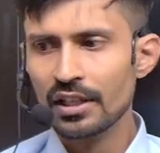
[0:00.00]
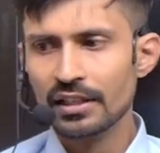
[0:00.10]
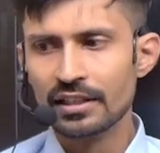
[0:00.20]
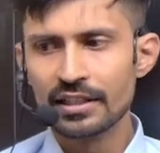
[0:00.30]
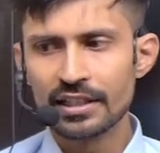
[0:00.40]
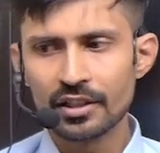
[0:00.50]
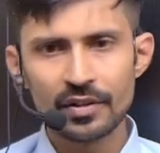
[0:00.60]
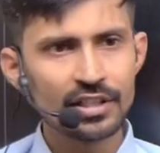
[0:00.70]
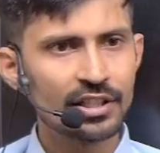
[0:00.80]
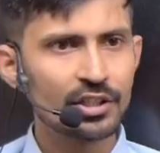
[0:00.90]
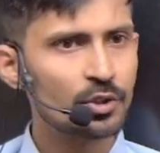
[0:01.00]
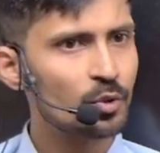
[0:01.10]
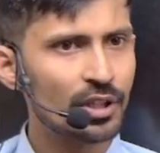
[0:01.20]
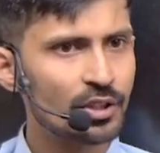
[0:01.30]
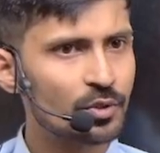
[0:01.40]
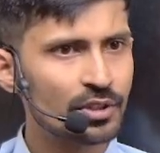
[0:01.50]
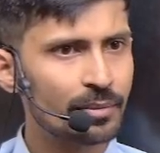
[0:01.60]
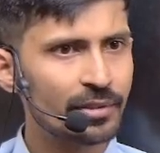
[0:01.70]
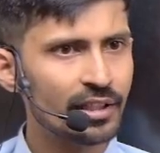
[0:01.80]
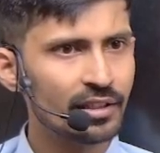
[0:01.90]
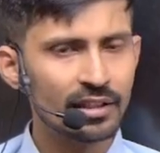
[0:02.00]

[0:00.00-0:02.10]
This equation is 2 raised to something